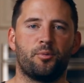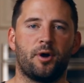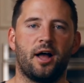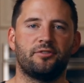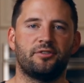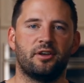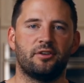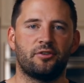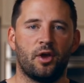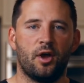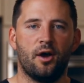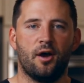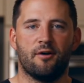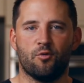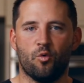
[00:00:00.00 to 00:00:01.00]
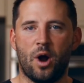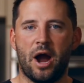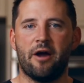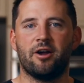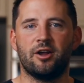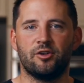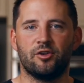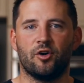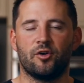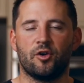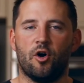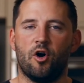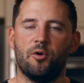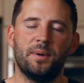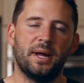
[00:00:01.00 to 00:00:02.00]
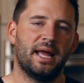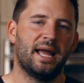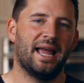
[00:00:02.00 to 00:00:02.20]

process of wiring your own home